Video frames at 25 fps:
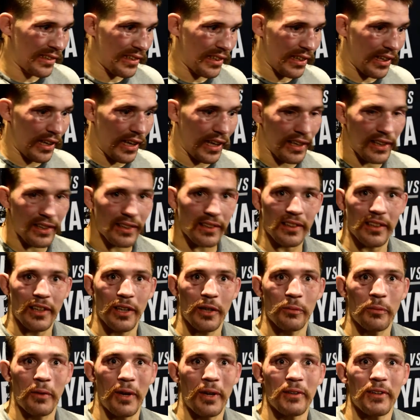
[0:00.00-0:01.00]
I don't know.
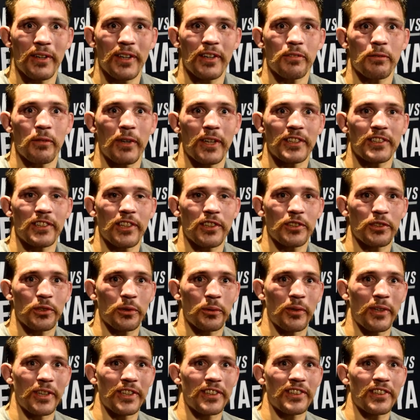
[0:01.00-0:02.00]
Maybe if my sister
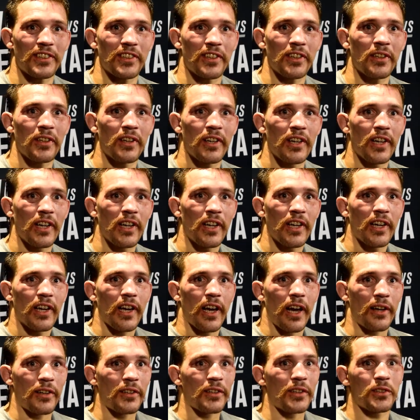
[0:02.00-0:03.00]
wants to.
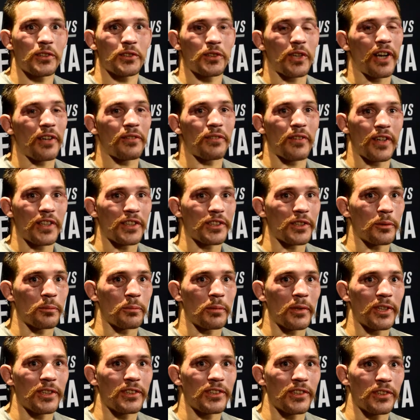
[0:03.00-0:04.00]
I was gonna try to find some
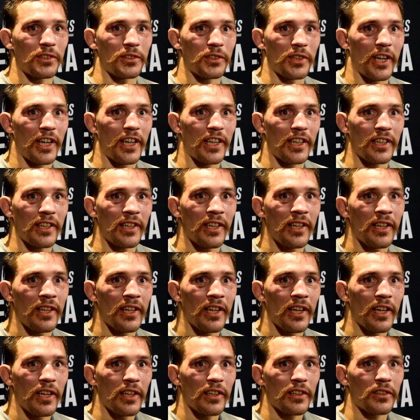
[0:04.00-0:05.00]
place to train.
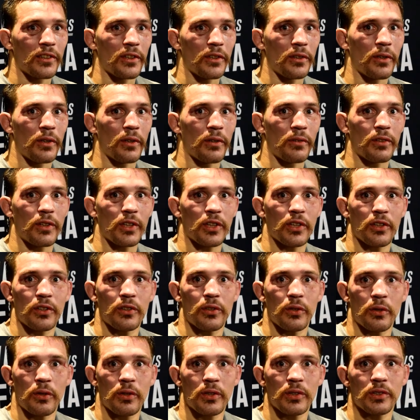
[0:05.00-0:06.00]
Go over to
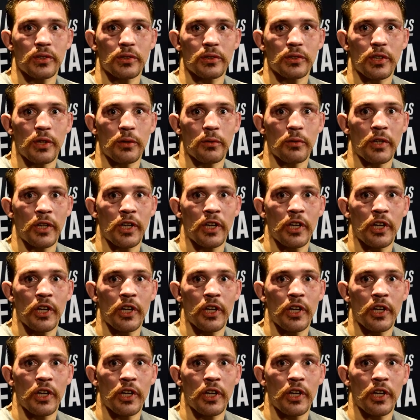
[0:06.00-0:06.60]
Couture's or something.